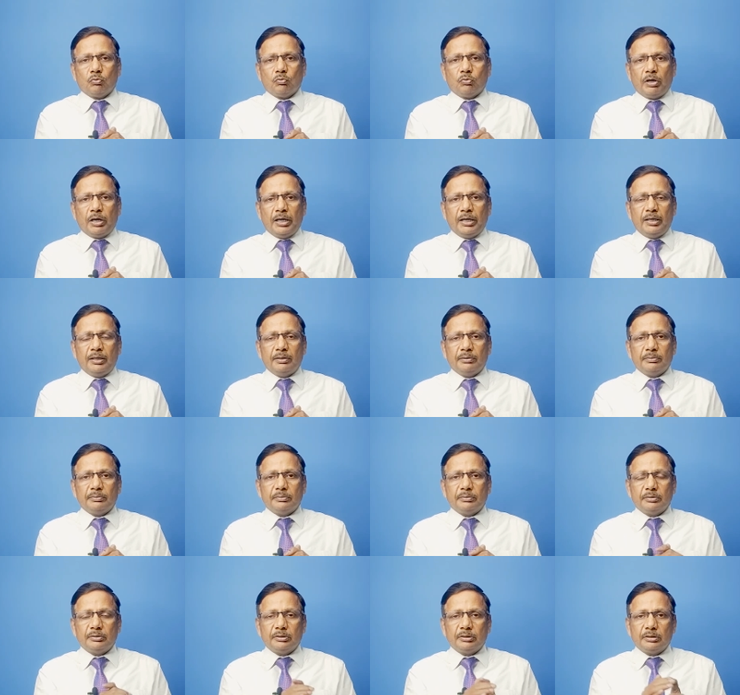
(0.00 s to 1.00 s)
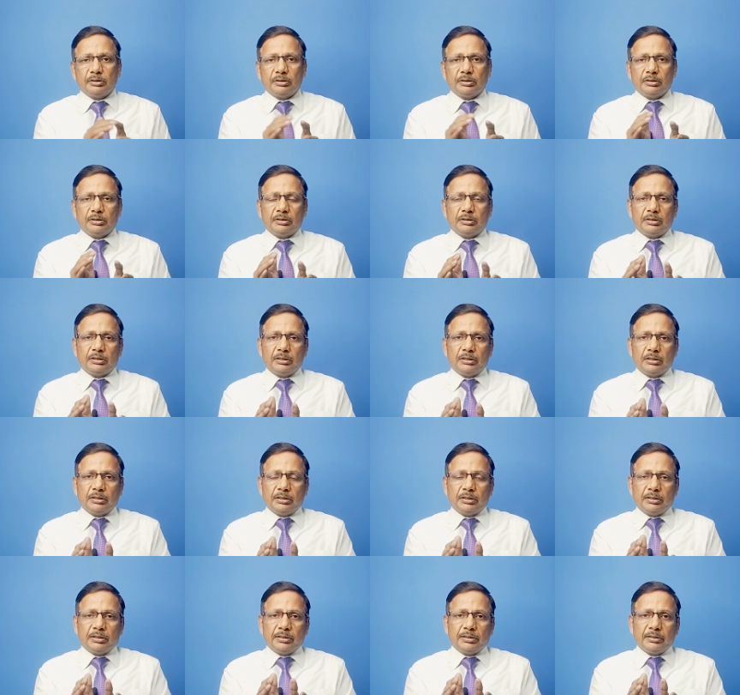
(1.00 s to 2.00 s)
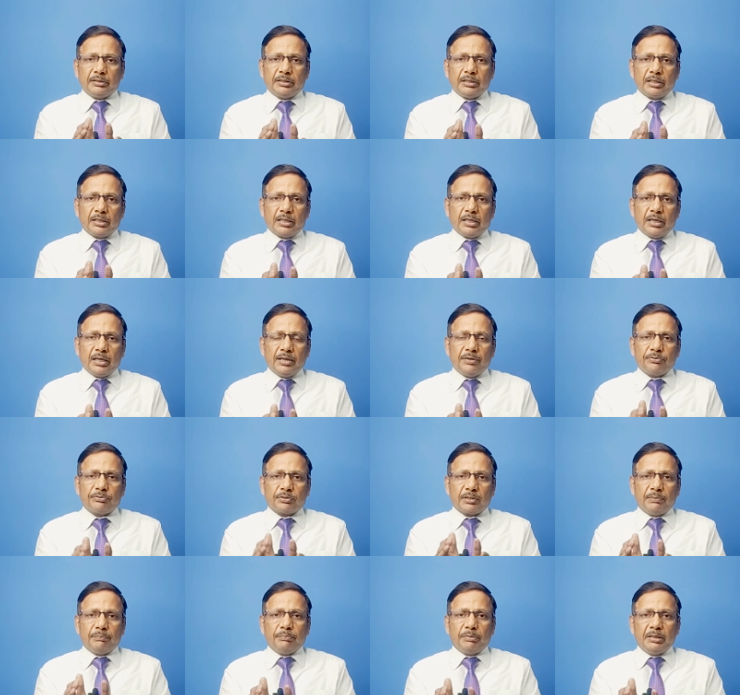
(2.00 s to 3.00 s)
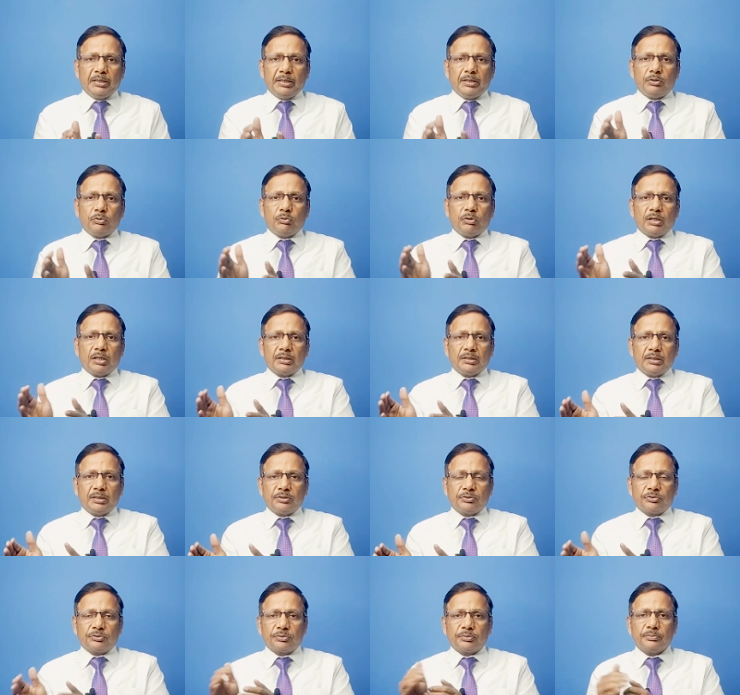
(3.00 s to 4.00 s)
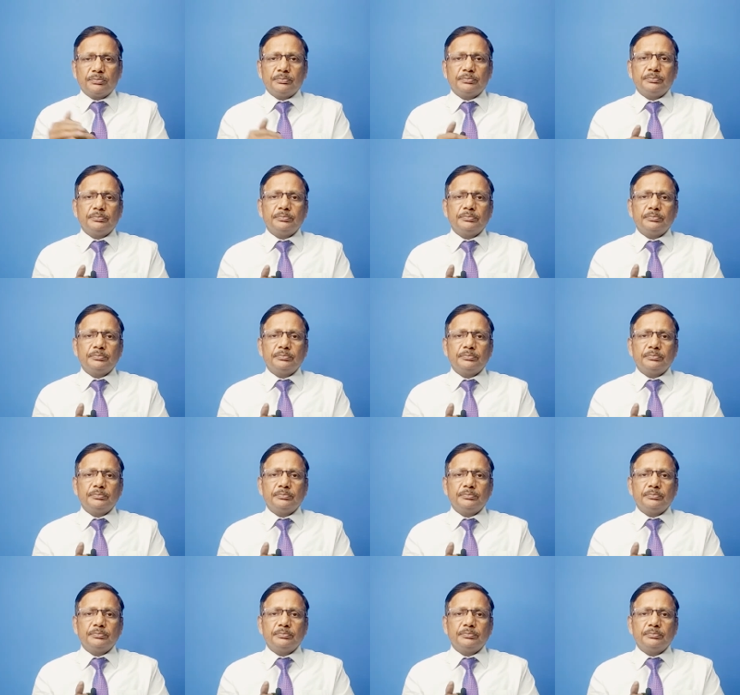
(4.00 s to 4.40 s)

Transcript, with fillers: while they gave some money to others